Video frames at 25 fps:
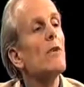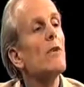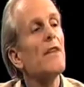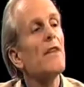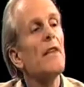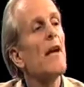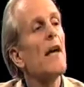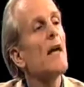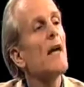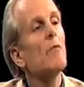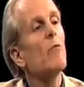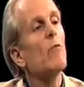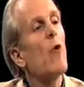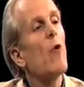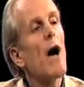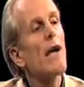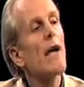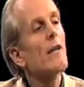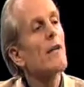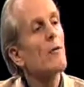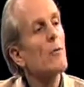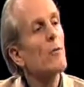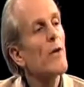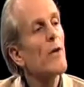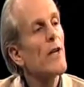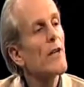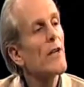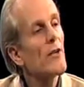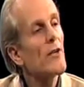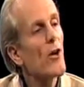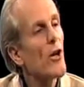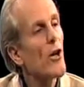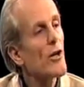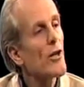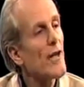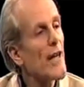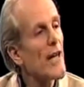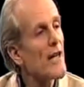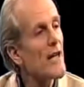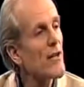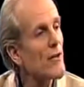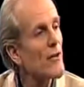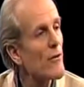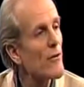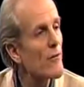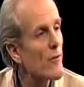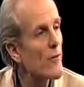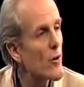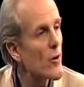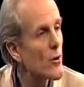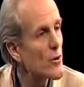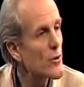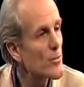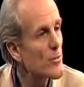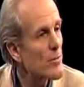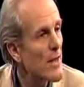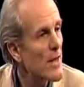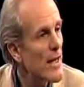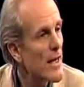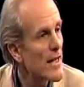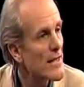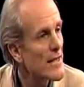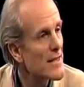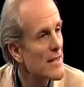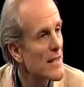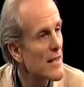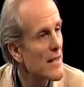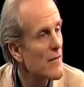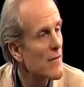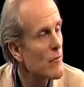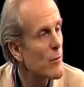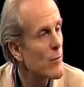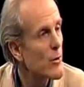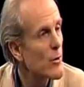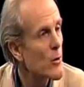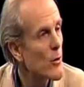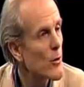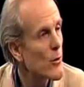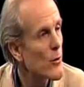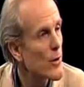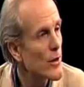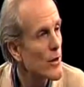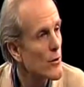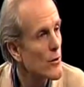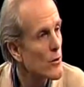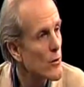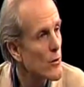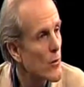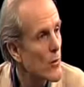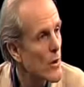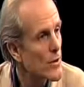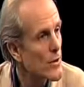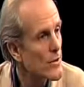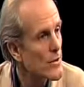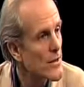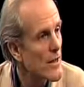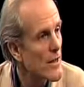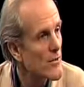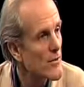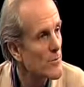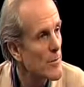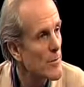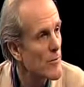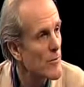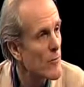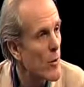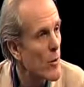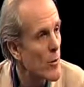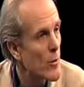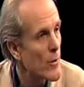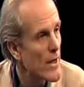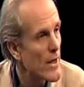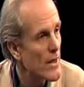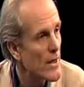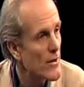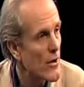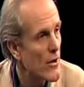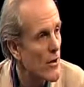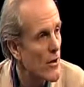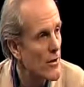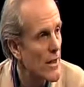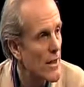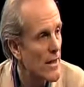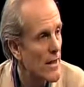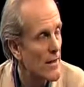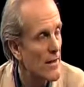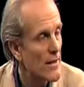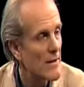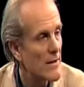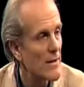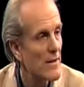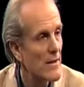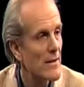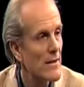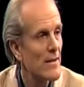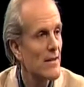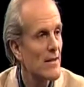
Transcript: But then why did we incarnate in the first place if we already knew ourselves before we incarnated?